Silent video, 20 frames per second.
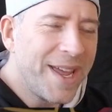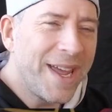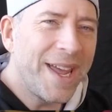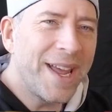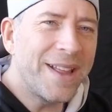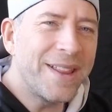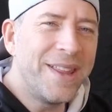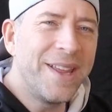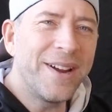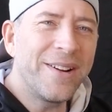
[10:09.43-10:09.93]

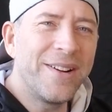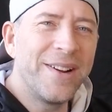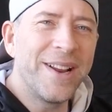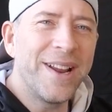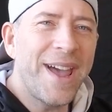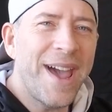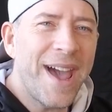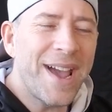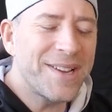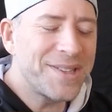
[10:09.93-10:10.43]
in there
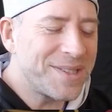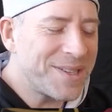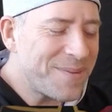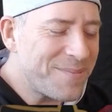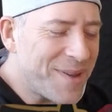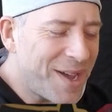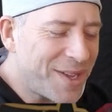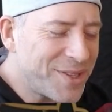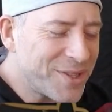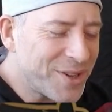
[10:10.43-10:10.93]
to actually
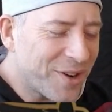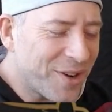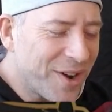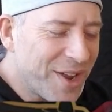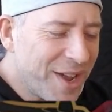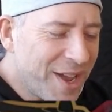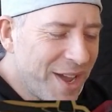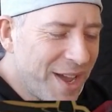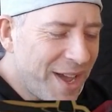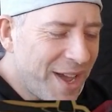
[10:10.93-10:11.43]
measure
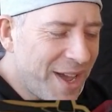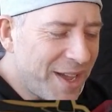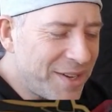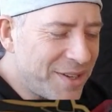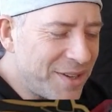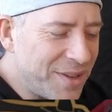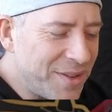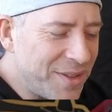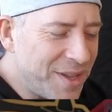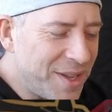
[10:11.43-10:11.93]

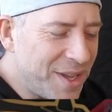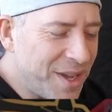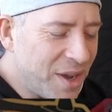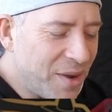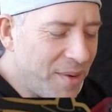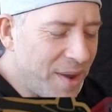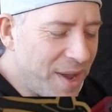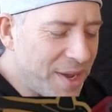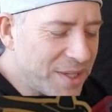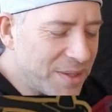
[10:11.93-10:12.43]
and do the
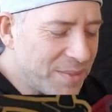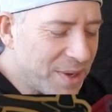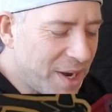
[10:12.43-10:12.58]
equation.